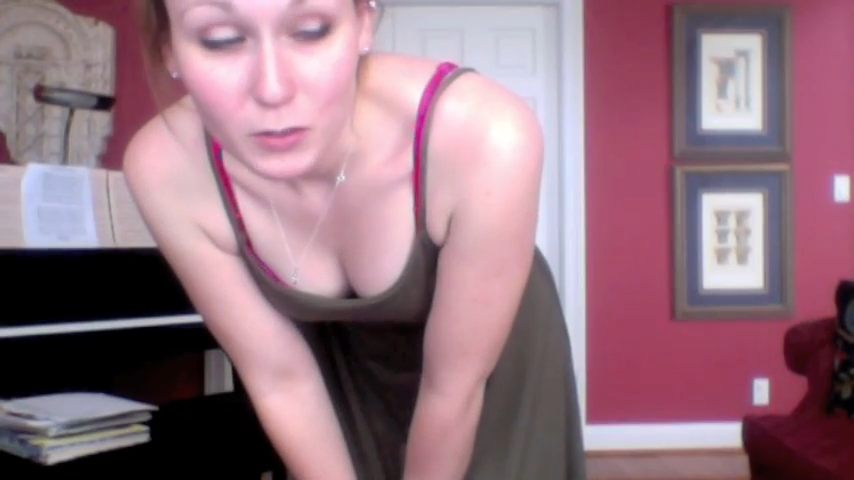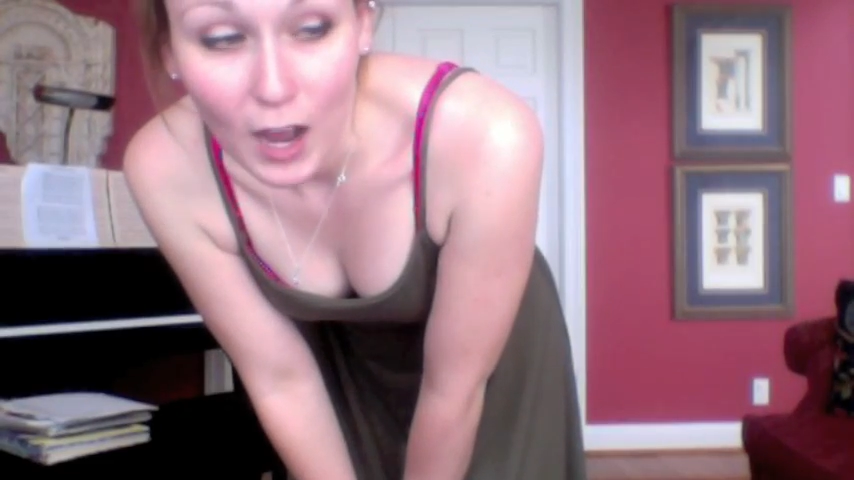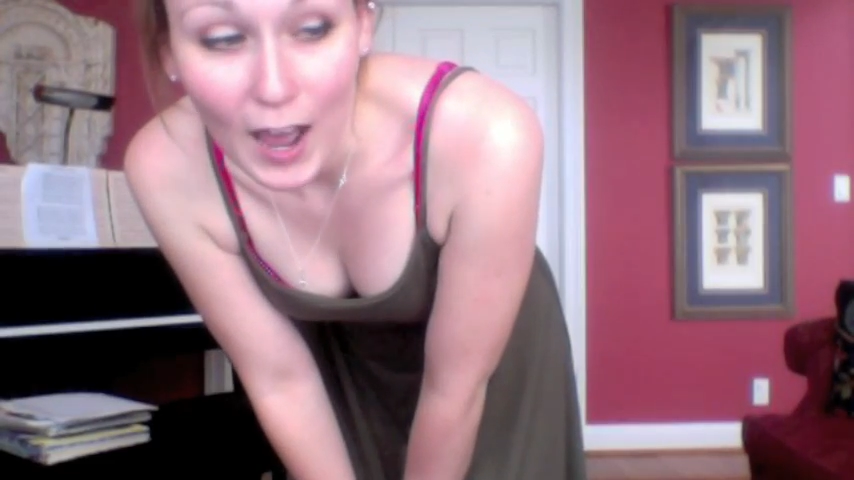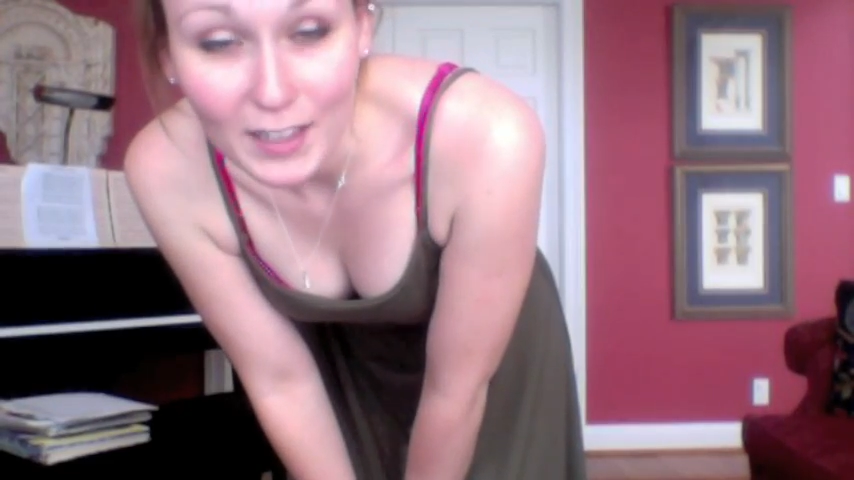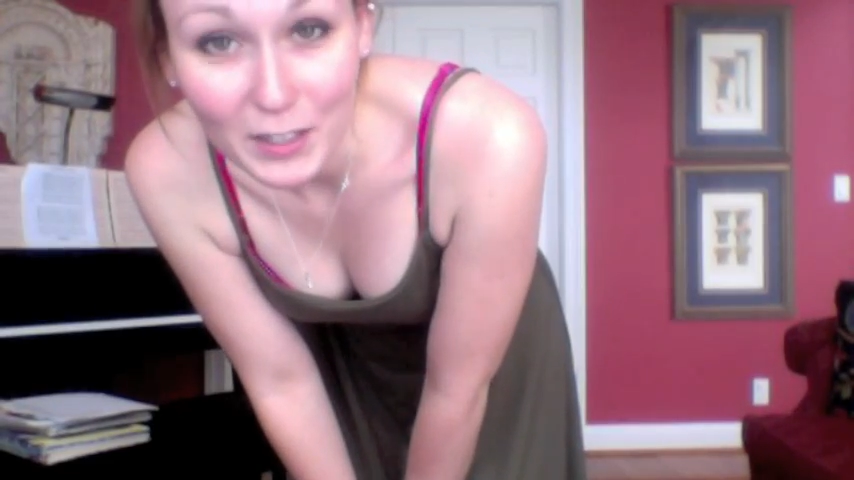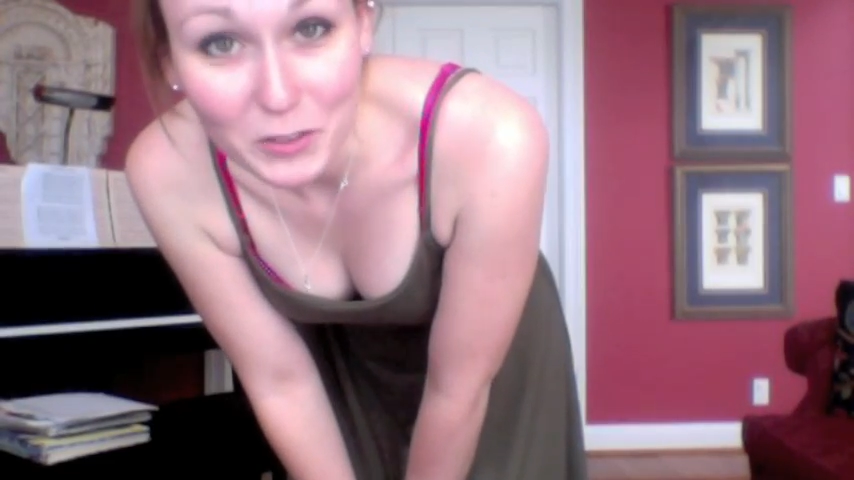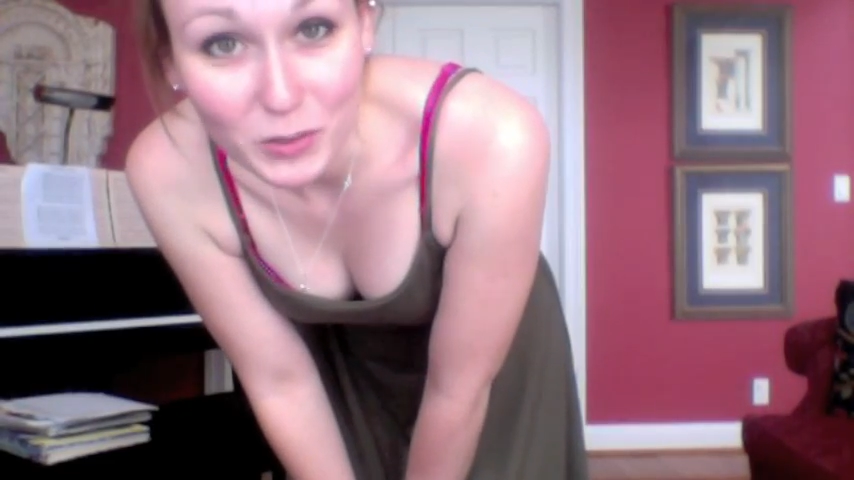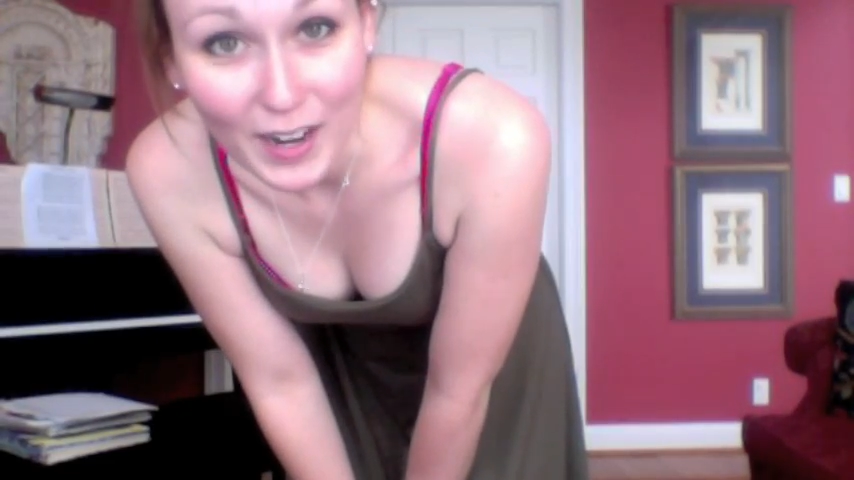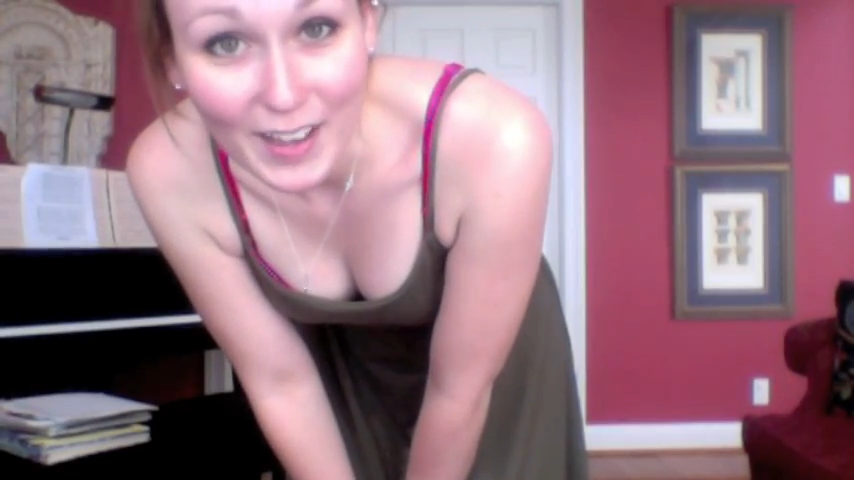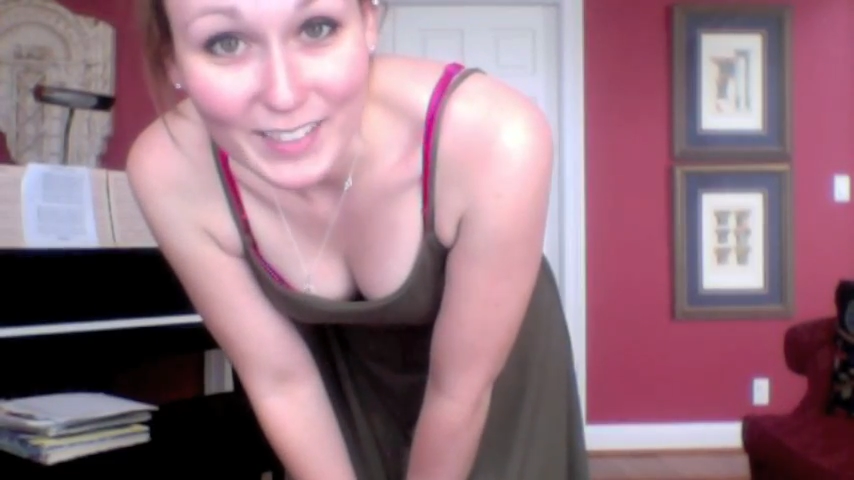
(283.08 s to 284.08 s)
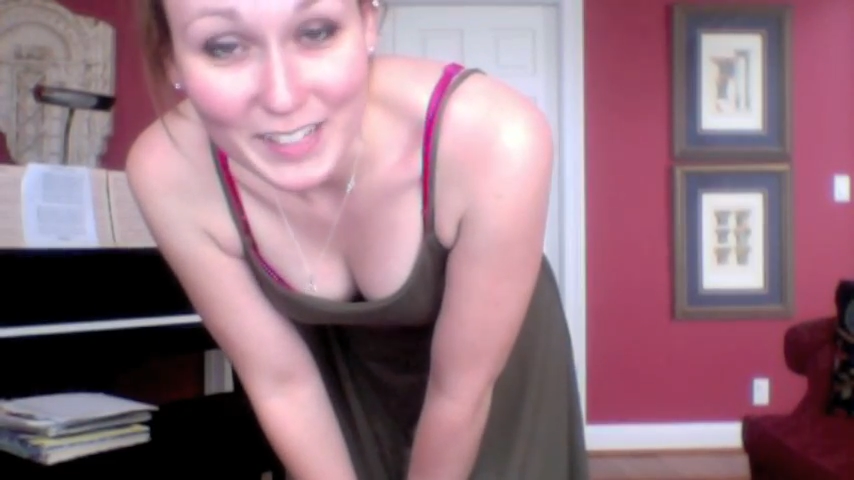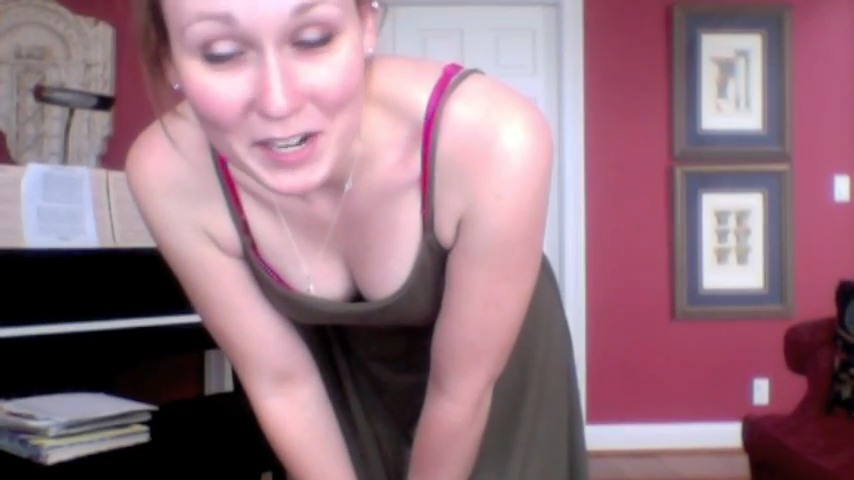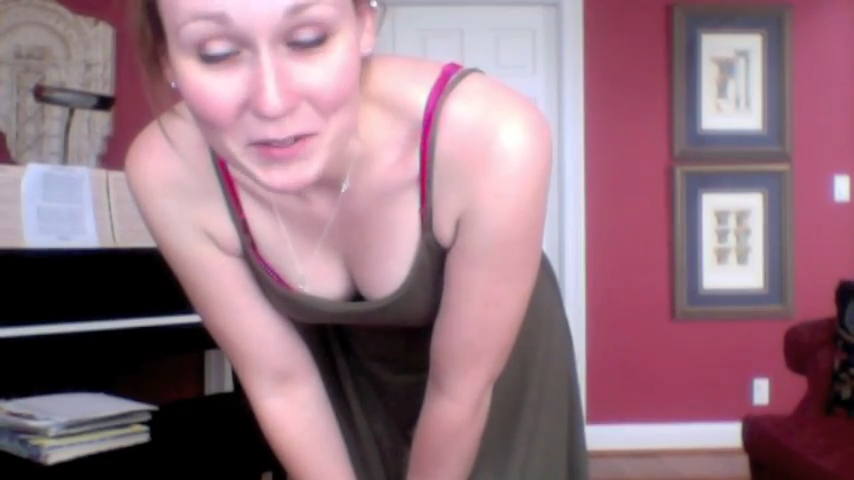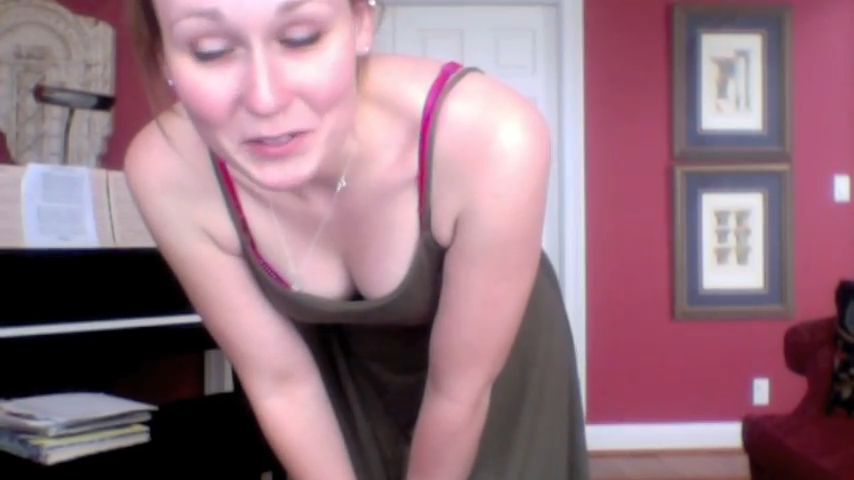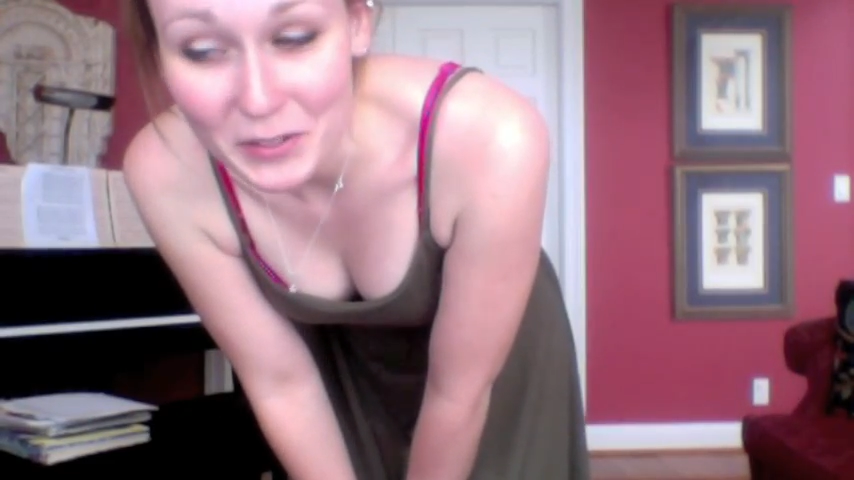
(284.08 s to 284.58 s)
high-low dress,
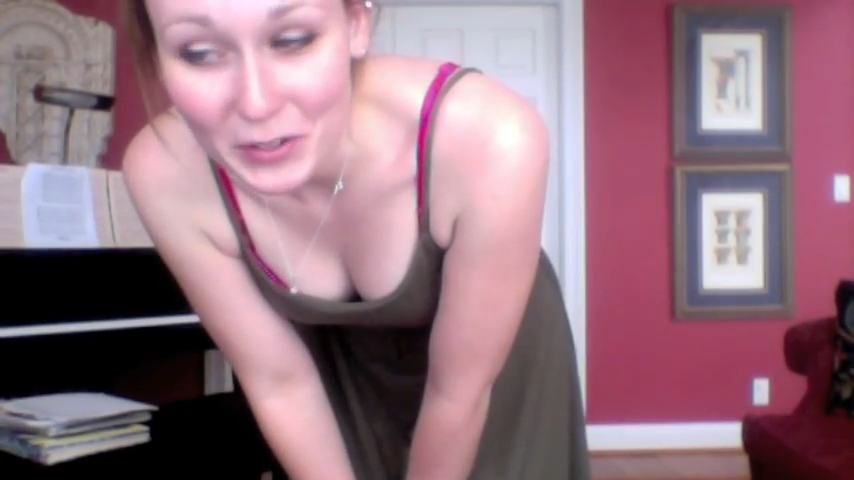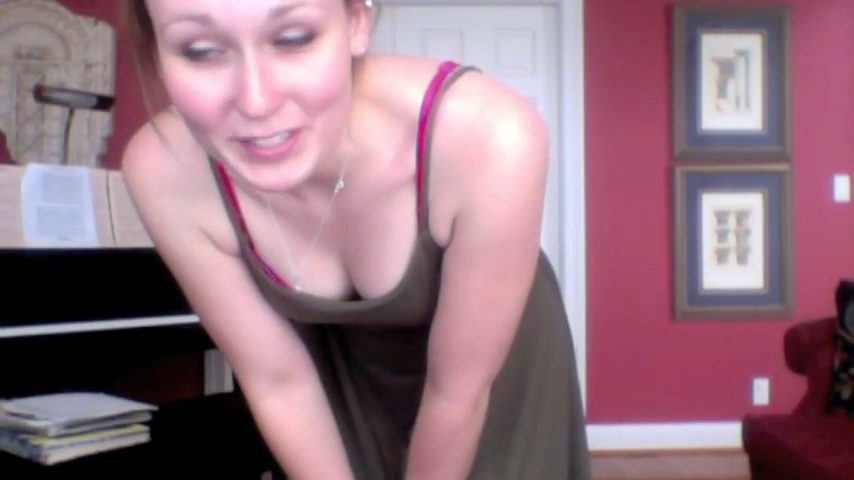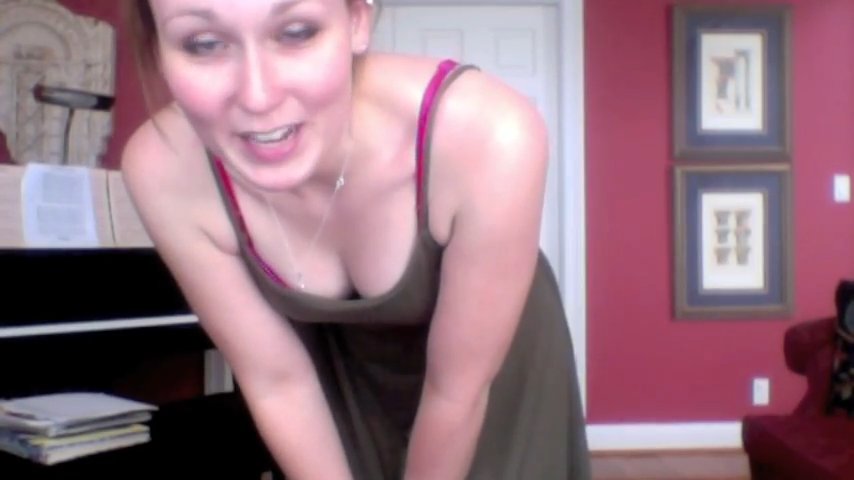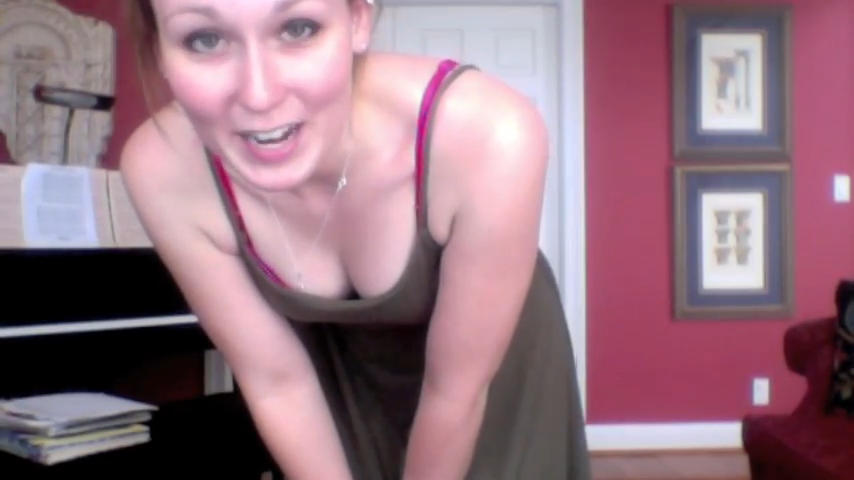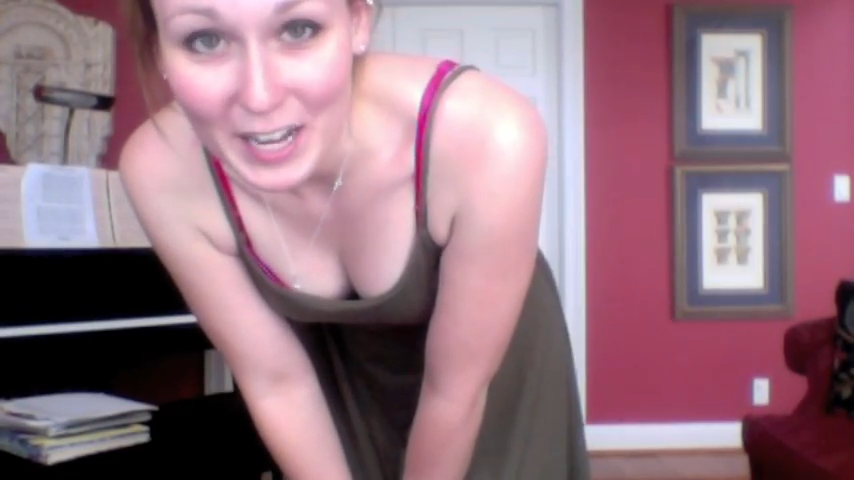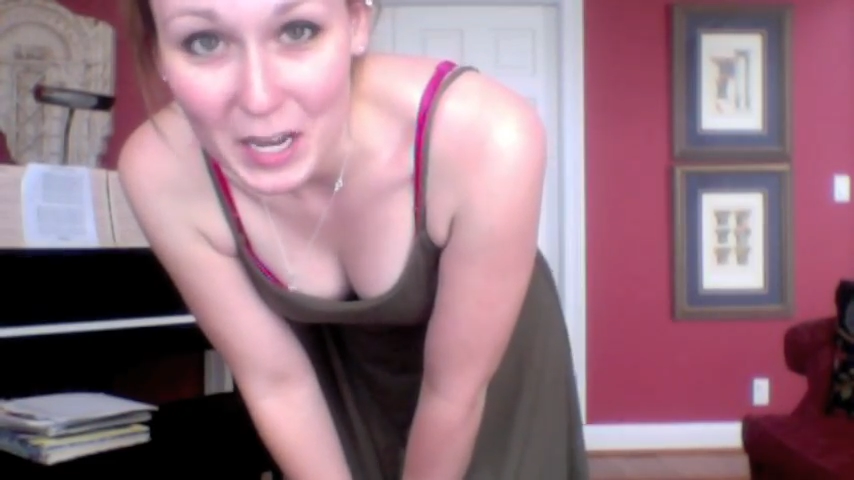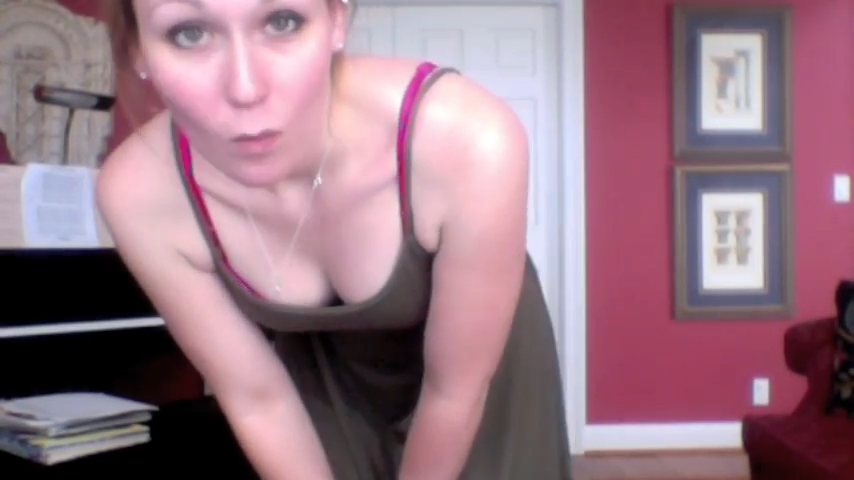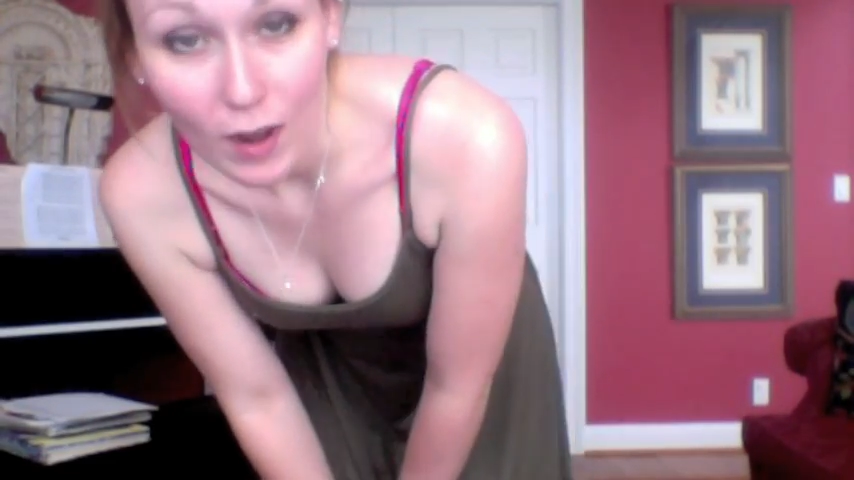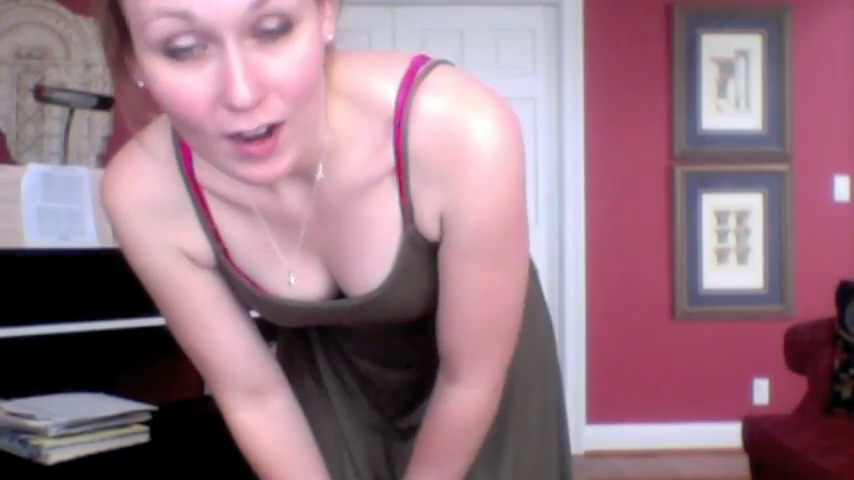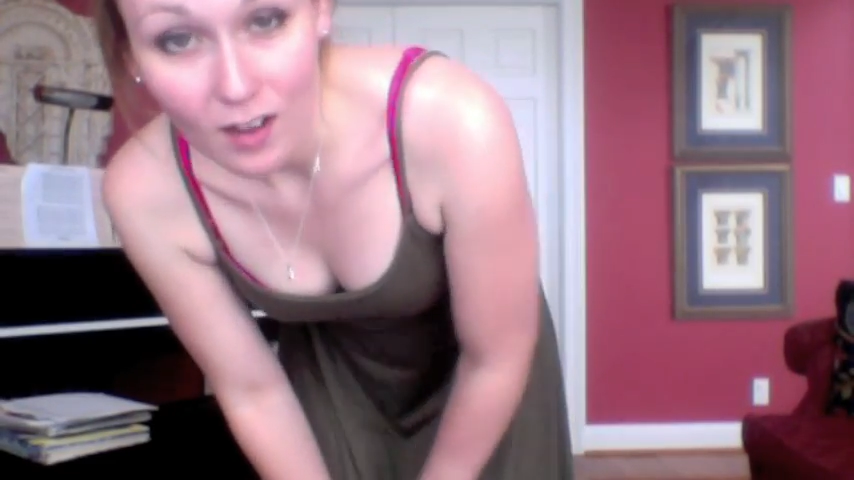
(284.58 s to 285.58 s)
and I was so excited. What I